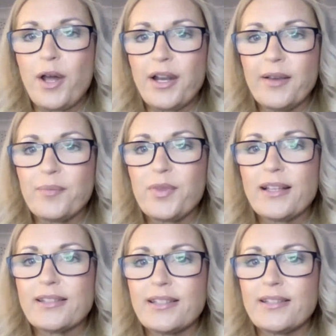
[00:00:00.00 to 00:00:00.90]
about it,
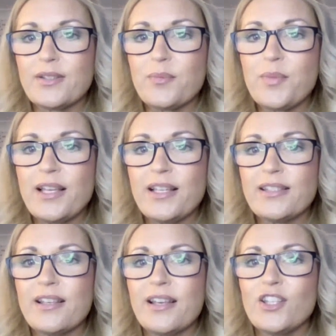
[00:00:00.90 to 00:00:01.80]
that system
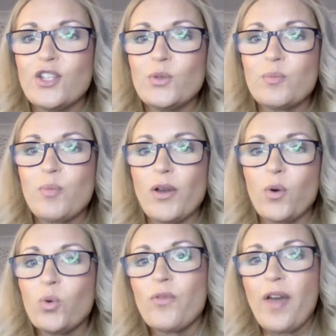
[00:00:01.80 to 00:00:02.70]
is used by
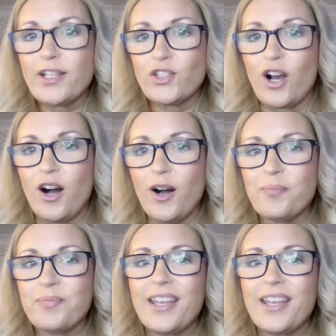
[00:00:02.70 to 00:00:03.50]
all of HR.